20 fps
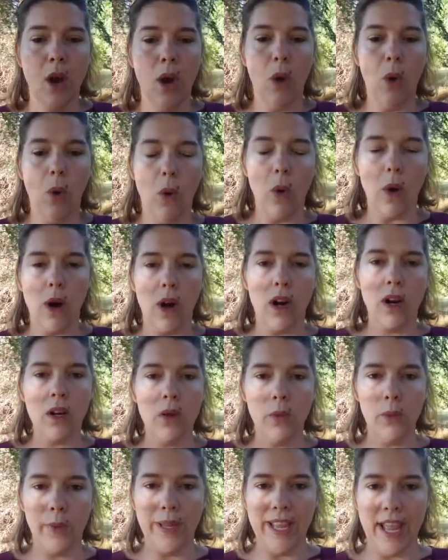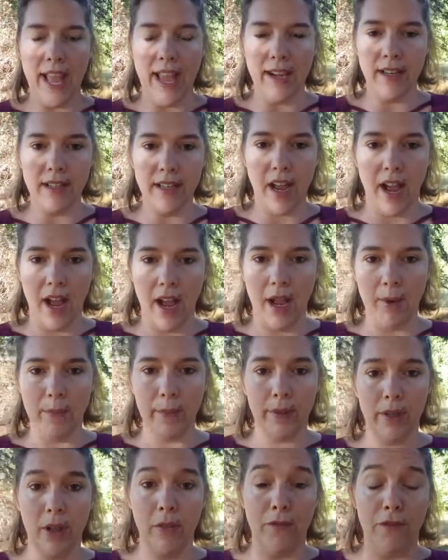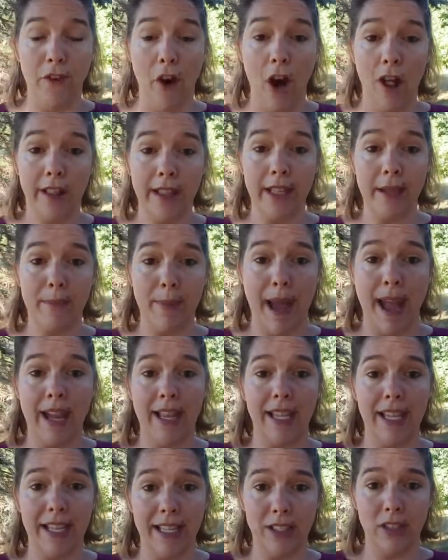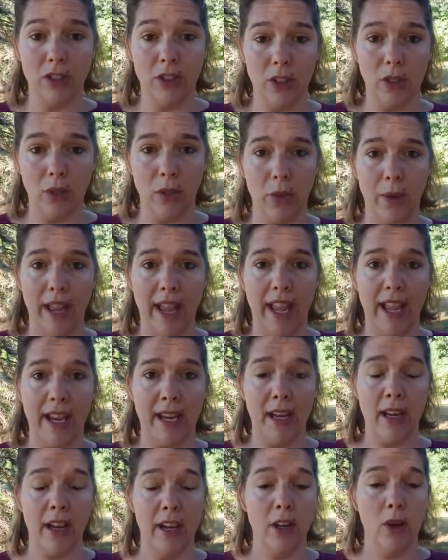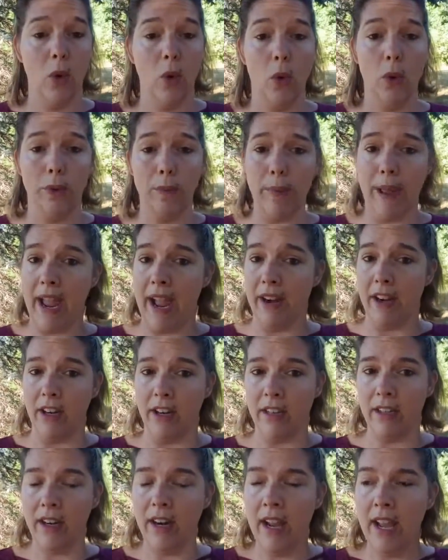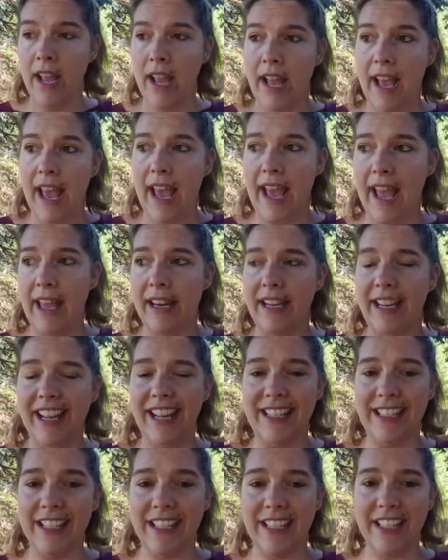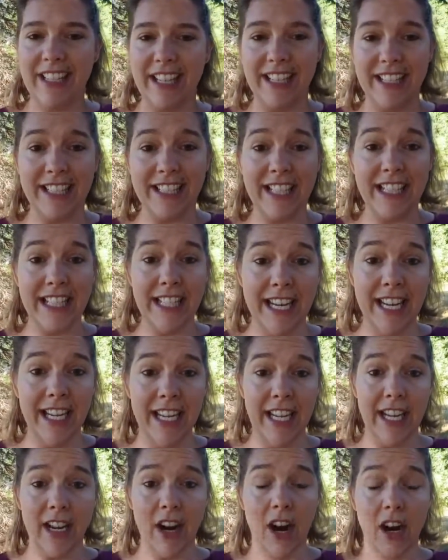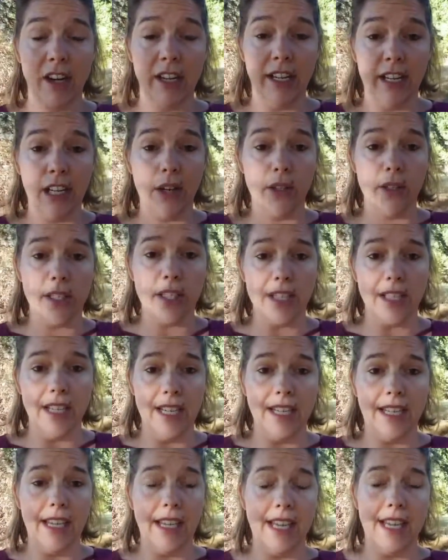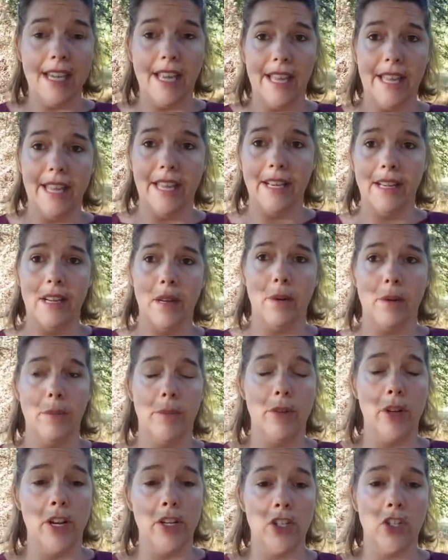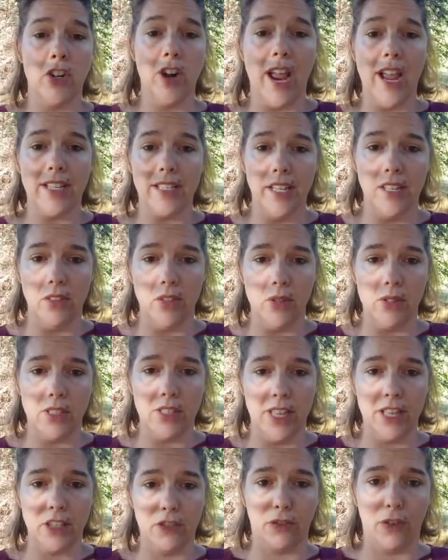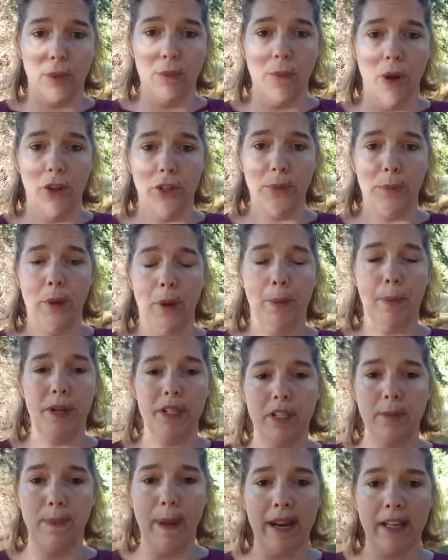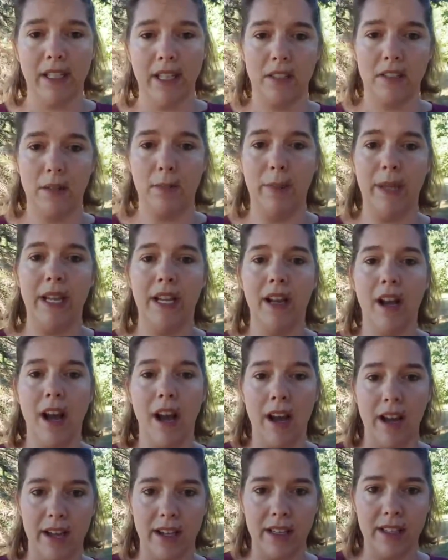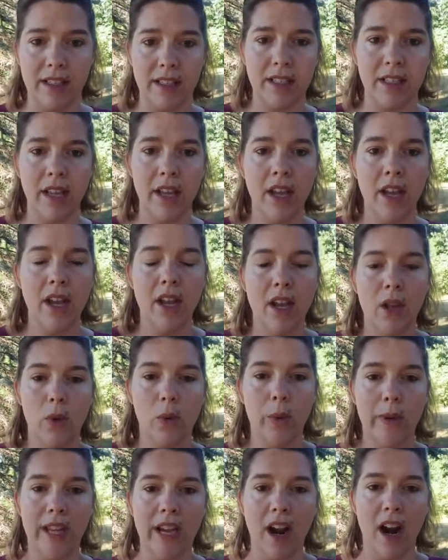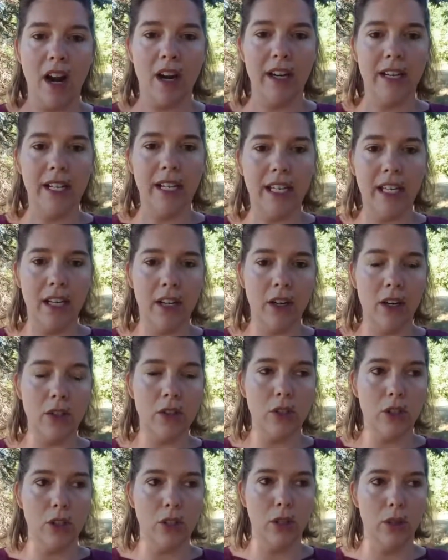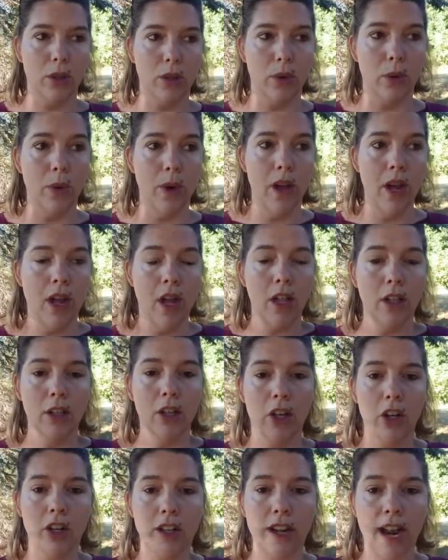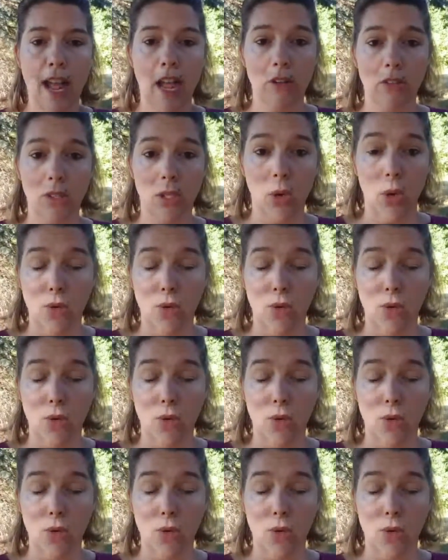or we end up falling back into an, an old pattern and it's it's sneaky our ego's sneaky in attracting those things from multiple perspectives because we are here to learn how to